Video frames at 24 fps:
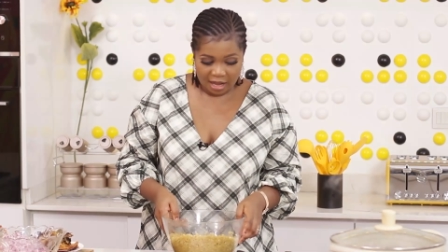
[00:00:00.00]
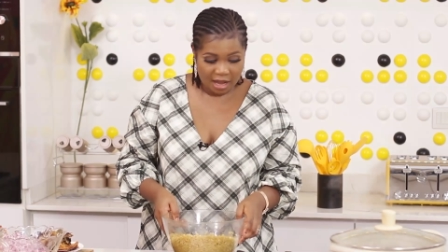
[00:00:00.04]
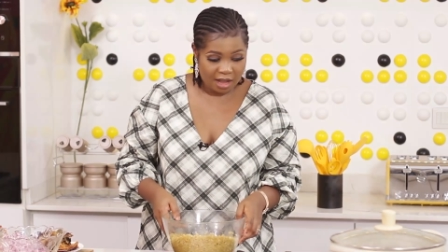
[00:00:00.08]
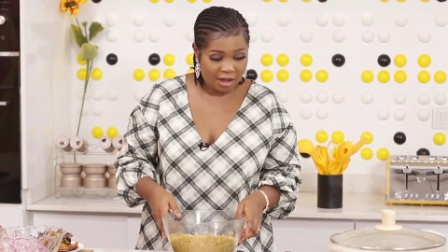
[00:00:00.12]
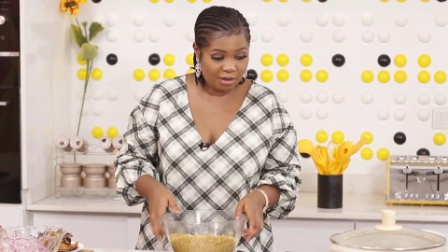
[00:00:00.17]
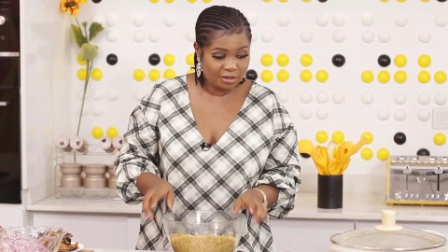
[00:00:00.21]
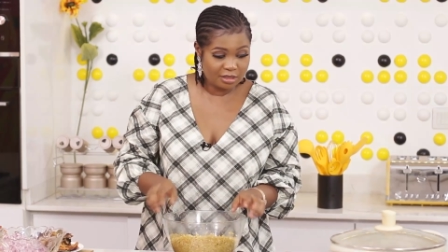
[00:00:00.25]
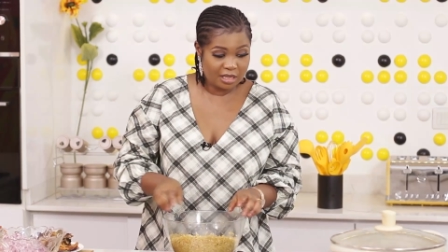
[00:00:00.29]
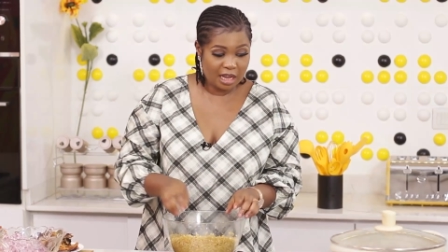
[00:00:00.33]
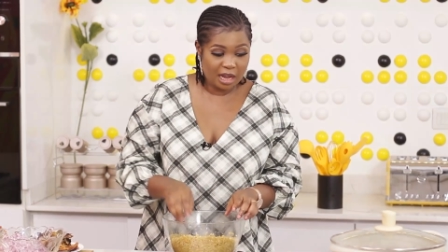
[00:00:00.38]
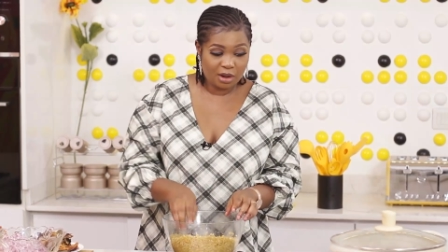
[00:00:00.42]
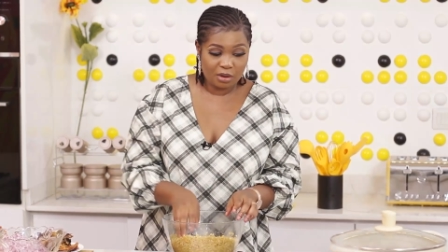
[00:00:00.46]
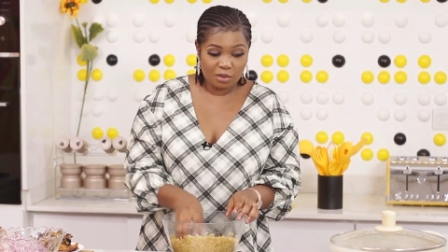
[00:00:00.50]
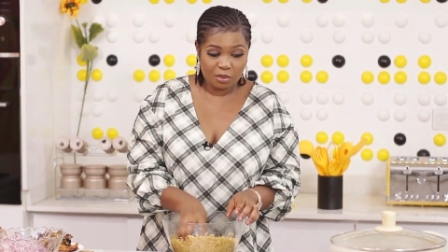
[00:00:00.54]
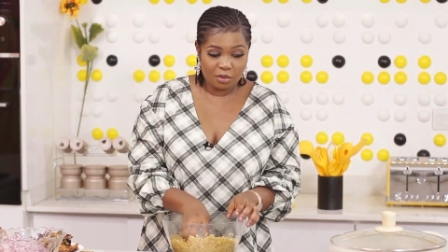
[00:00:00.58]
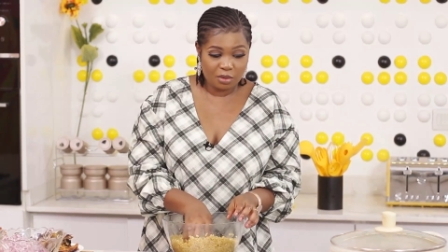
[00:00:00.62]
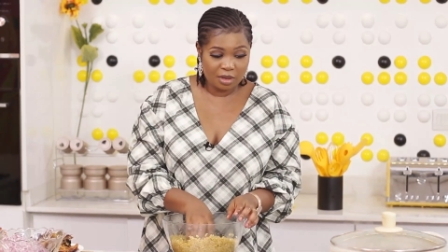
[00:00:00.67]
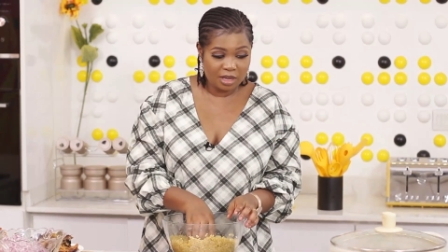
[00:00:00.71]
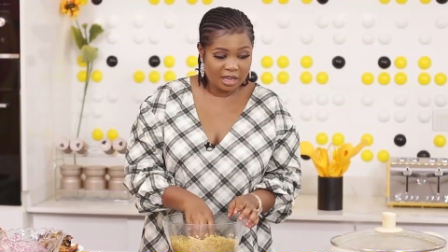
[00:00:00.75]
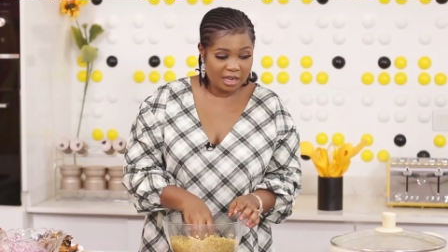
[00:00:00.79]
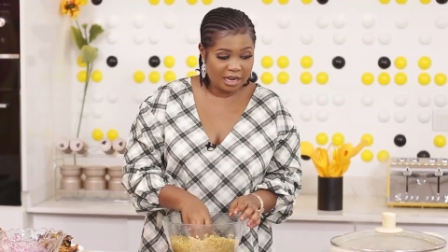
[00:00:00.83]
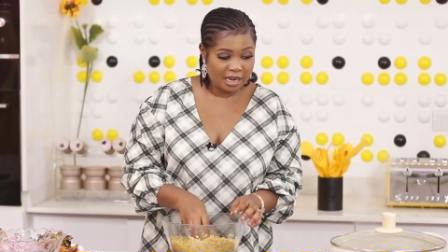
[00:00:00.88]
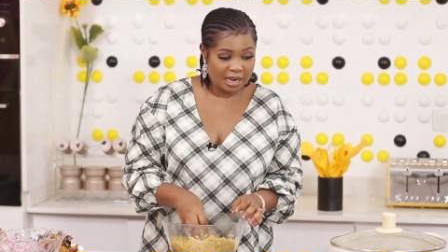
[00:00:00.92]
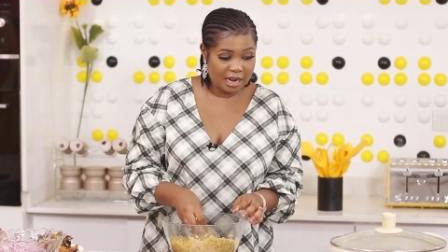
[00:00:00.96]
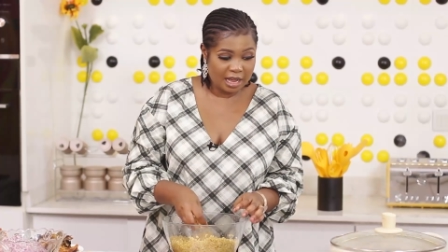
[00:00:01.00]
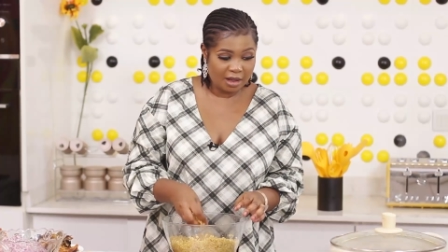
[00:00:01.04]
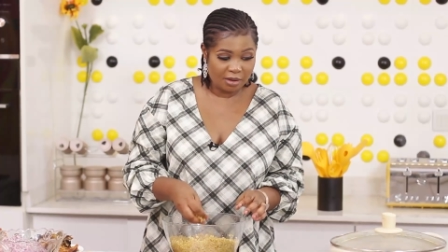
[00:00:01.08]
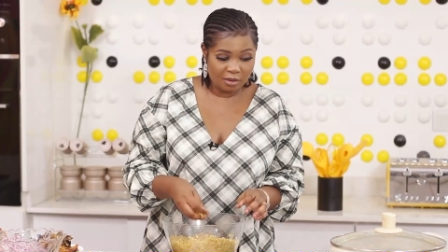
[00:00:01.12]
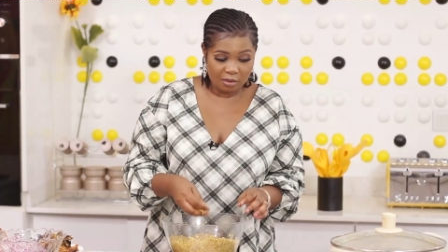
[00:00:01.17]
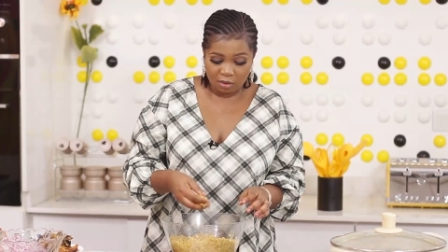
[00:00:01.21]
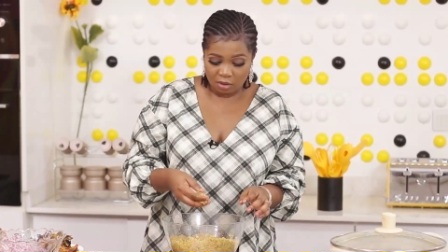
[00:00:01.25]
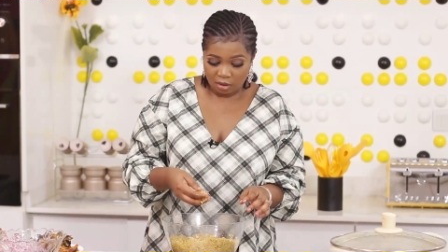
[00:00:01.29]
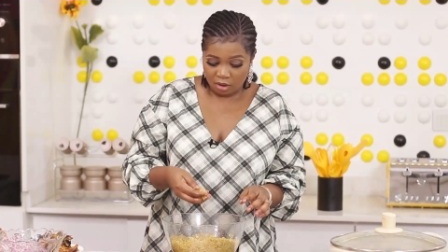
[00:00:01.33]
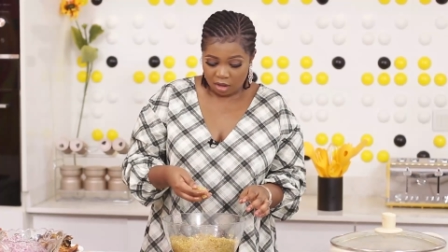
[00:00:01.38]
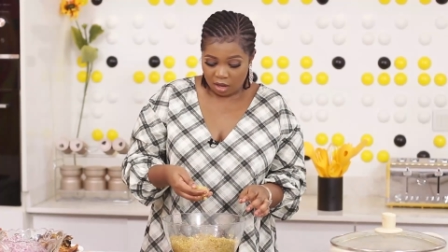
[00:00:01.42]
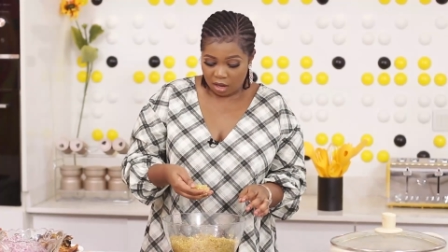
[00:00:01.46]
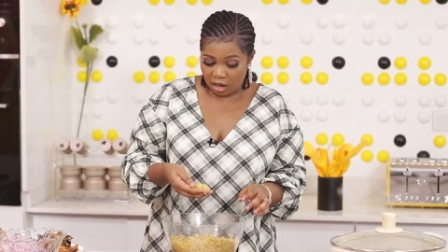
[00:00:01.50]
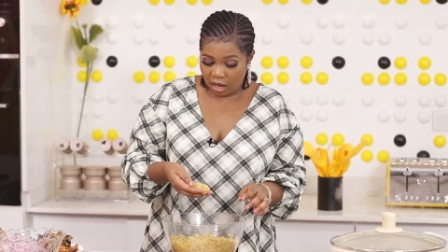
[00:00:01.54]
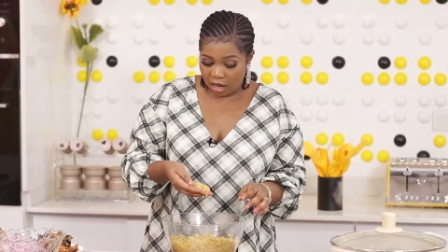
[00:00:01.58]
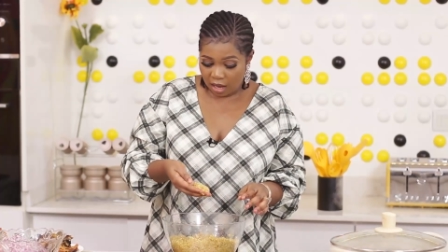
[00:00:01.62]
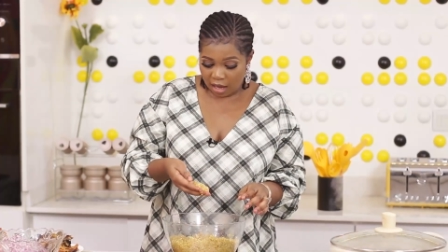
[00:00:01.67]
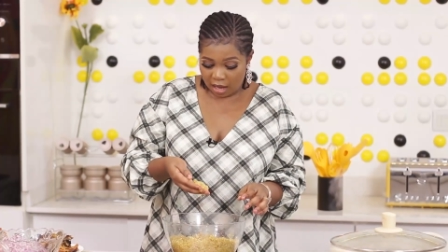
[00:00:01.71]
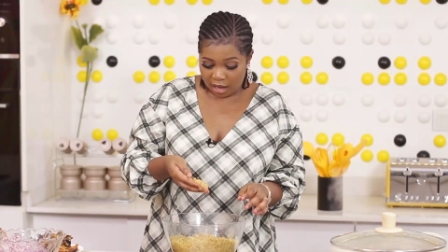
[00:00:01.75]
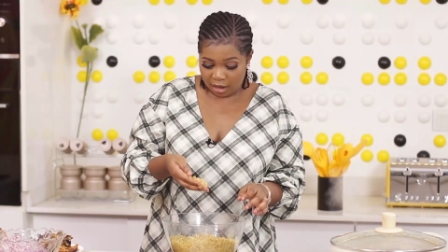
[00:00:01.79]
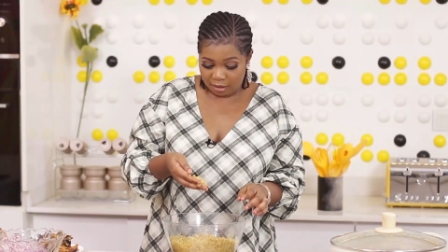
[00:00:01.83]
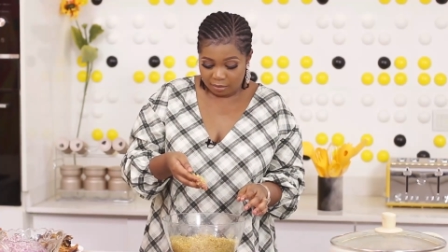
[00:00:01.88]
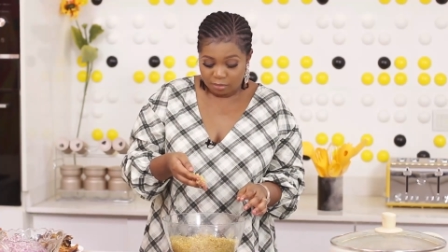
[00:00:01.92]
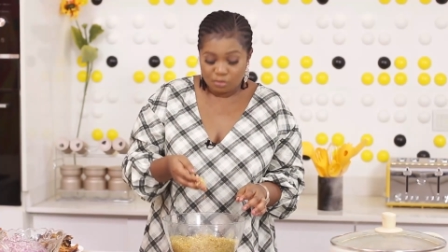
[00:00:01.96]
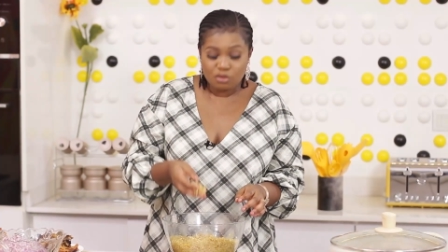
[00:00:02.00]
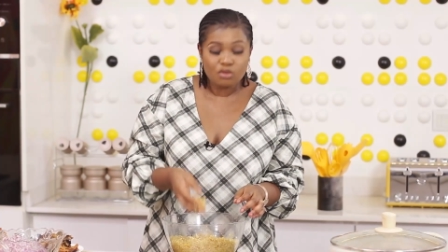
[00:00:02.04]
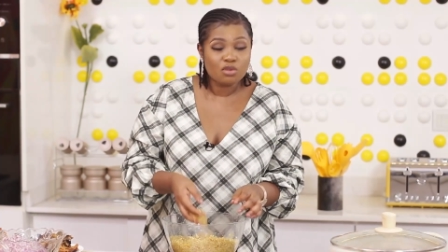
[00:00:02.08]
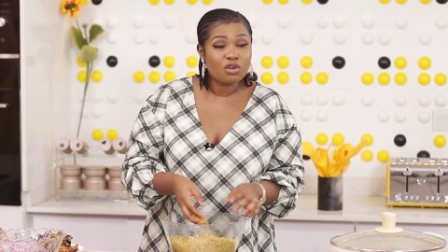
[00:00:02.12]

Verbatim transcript: I'll start cooking now. Um,